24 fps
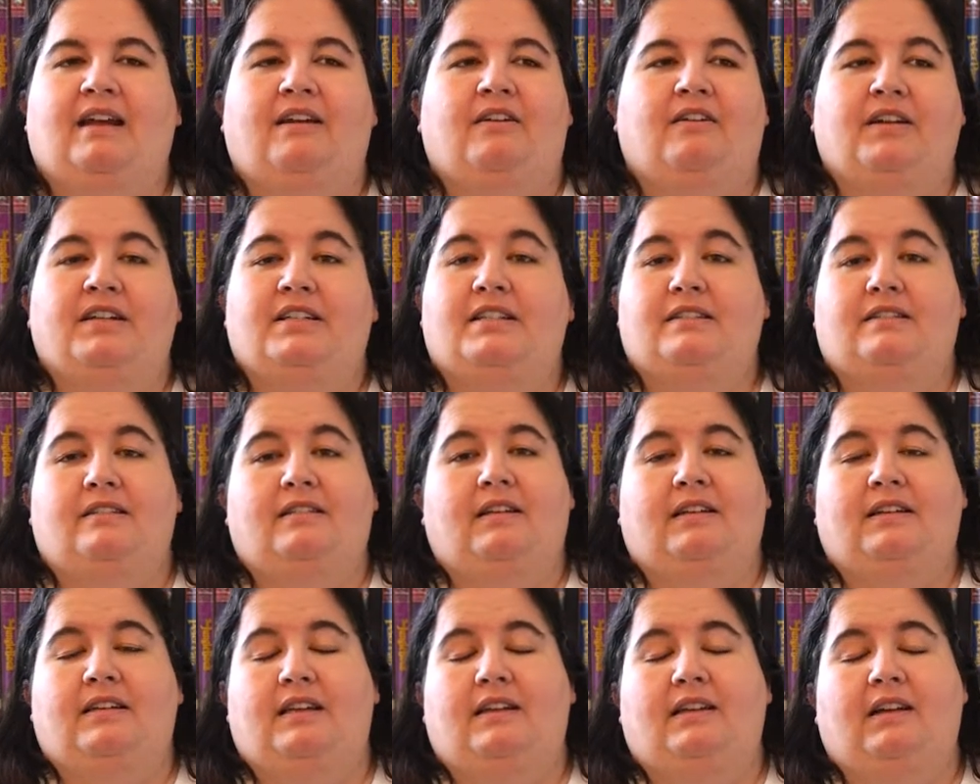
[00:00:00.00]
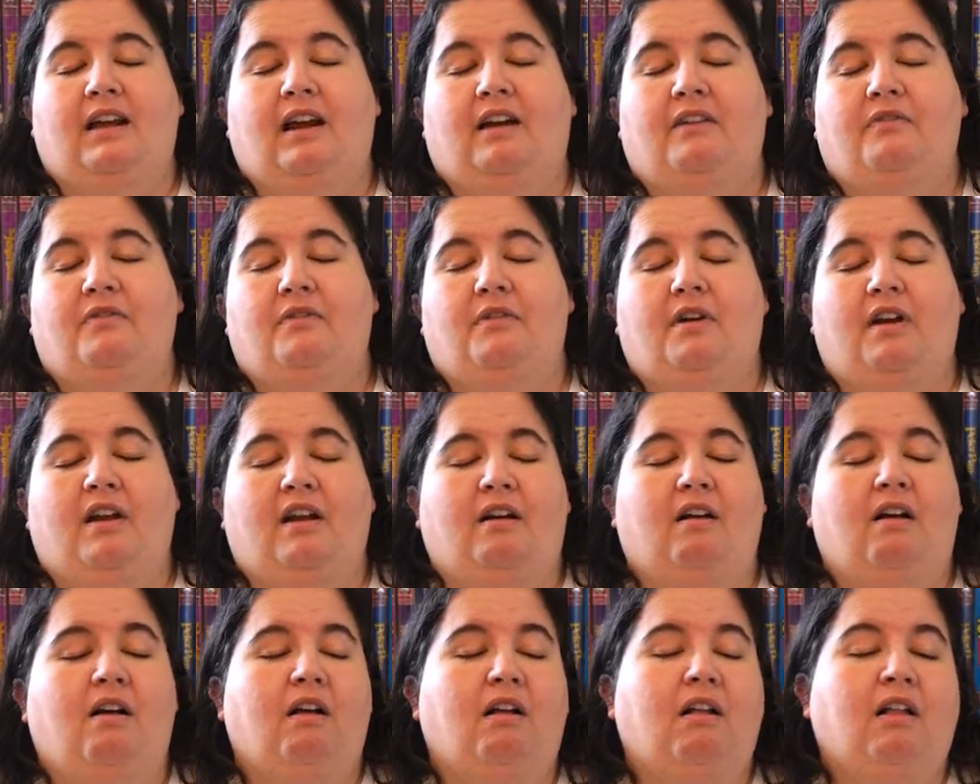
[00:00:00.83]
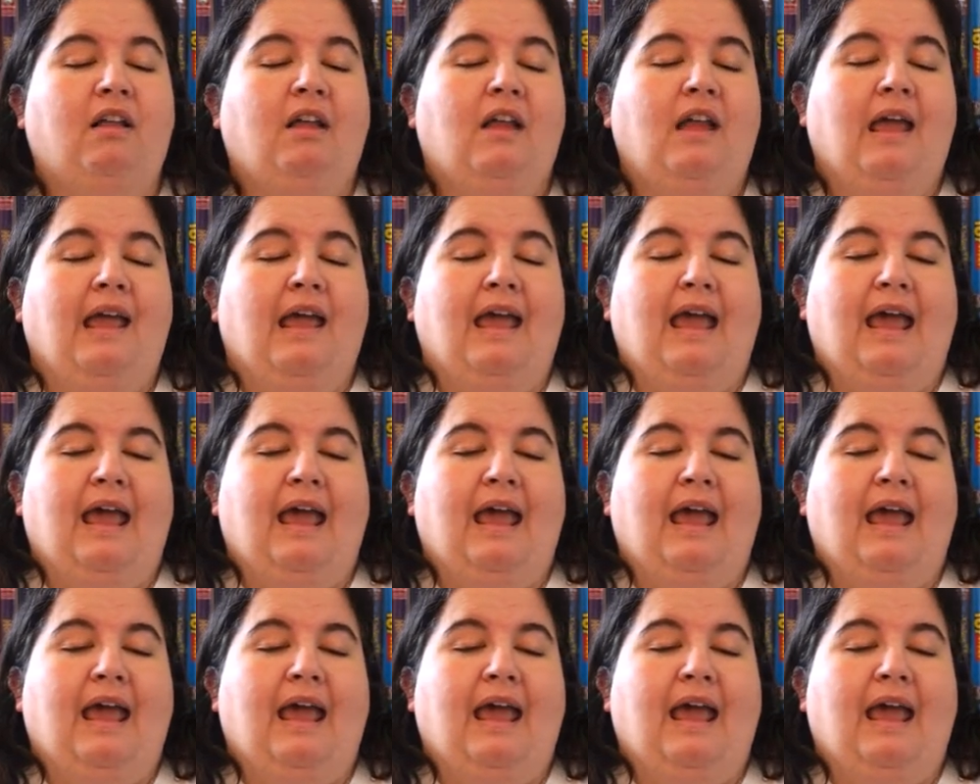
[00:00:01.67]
don't know, I didn't care for it at all.